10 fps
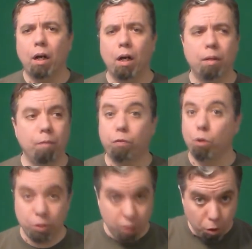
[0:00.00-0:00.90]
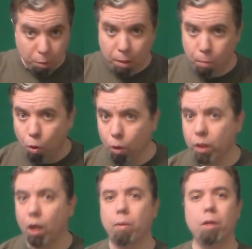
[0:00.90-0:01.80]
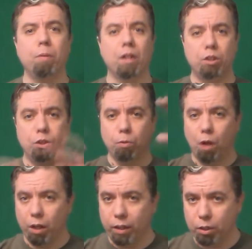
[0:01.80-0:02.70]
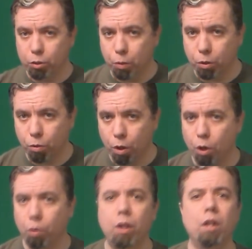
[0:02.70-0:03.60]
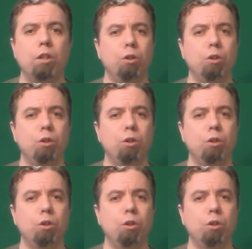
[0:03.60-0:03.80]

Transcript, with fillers: Of course, there will be more coming because your audience will grow.